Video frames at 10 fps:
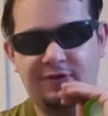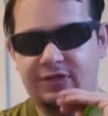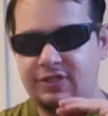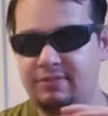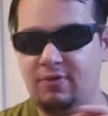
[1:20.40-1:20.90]

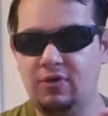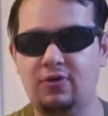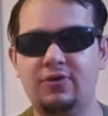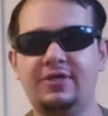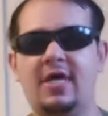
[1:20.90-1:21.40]

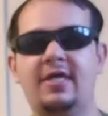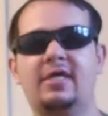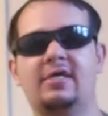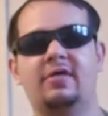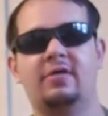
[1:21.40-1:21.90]
smooth, like,
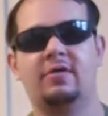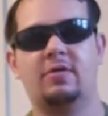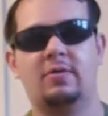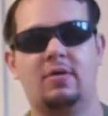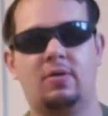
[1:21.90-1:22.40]

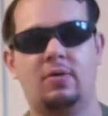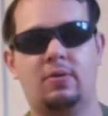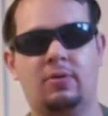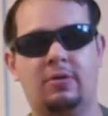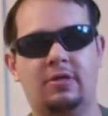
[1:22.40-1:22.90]

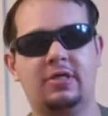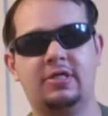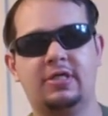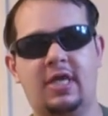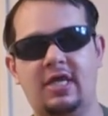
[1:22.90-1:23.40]

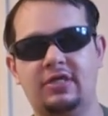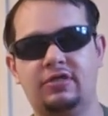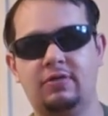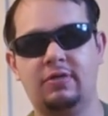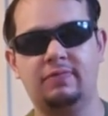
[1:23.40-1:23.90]
orange taste
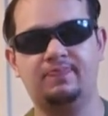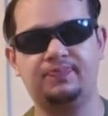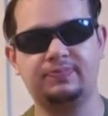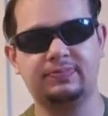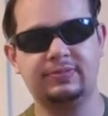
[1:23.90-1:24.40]
to it.
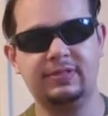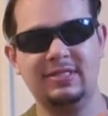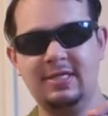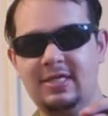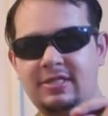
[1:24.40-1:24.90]

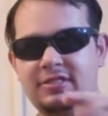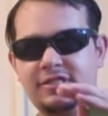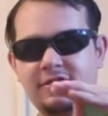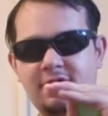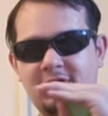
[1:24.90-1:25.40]
It's,
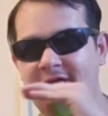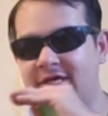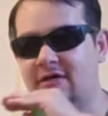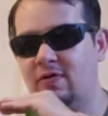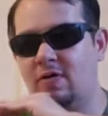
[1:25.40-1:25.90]
like,
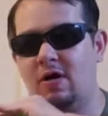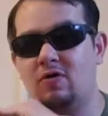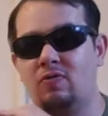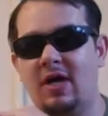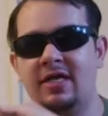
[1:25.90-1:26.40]

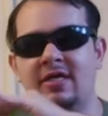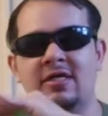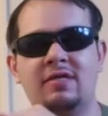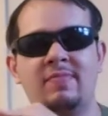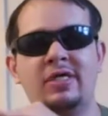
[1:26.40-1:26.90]
right
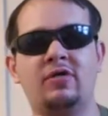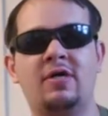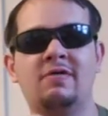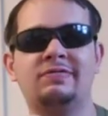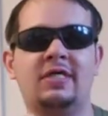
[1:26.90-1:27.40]
in the middle
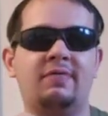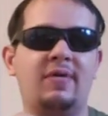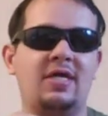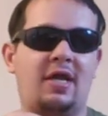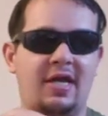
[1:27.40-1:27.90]
of like
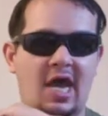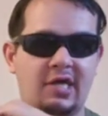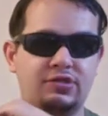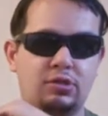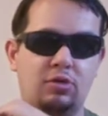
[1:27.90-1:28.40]
being a
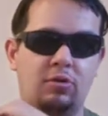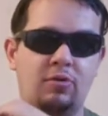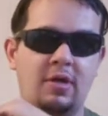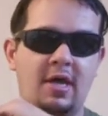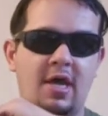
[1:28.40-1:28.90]

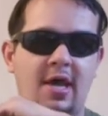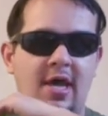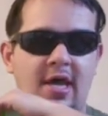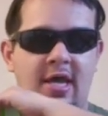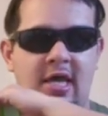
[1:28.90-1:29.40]
natural
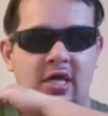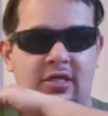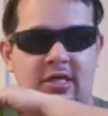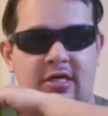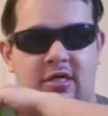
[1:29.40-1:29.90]
and
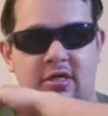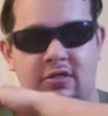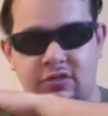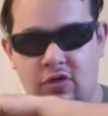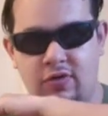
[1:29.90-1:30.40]
like a
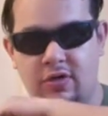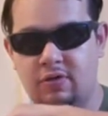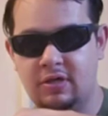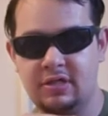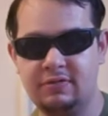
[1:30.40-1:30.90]
soda
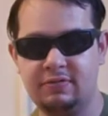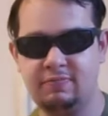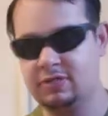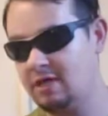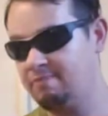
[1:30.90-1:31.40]
orange
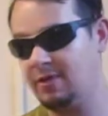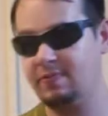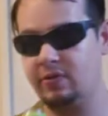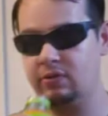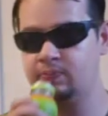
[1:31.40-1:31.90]
type
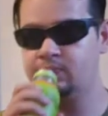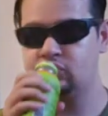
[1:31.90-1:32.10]
flavor.